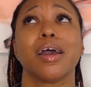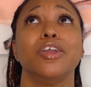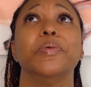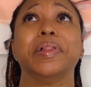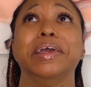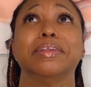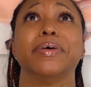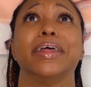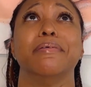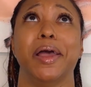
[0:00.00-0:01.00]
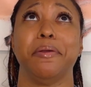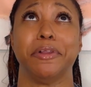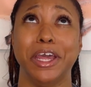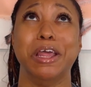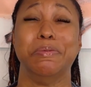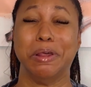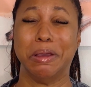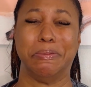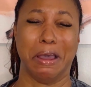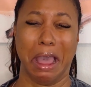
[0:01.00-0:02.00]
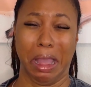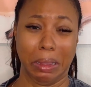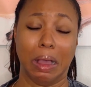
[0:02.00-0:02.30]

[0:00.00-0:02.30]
Can you please put that back? Please put it back.